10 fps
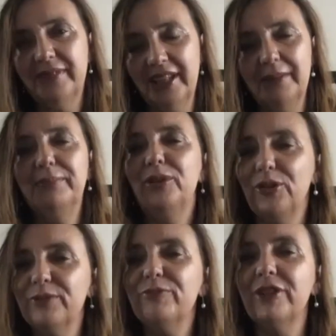Yeah, lots
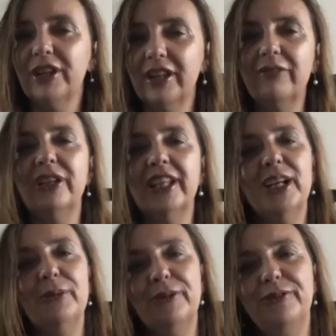of really, really
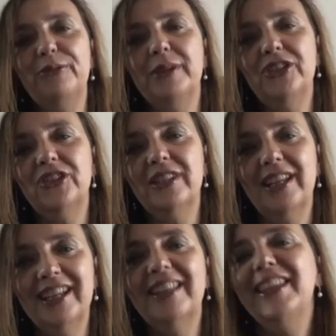helpful information
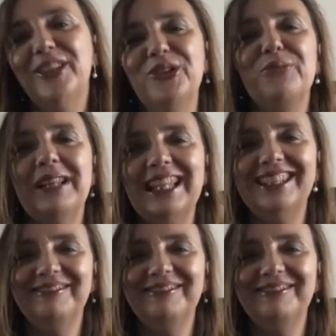there. Thank you, Amelia.